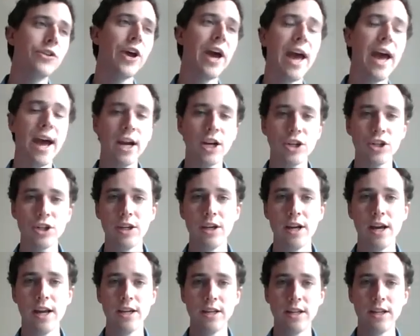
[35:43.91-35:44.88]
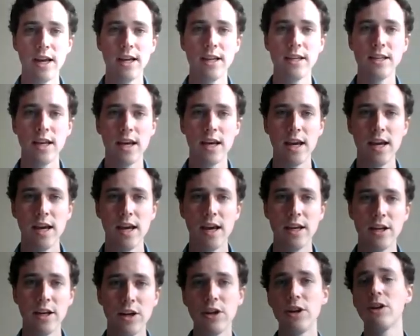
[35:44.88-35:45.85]
to action and
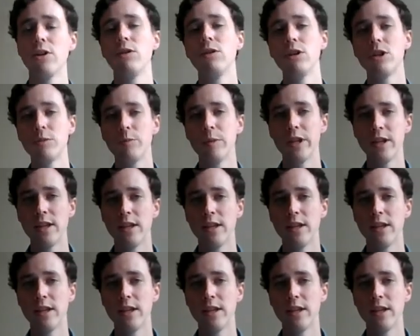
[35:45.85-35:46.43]
an encouragement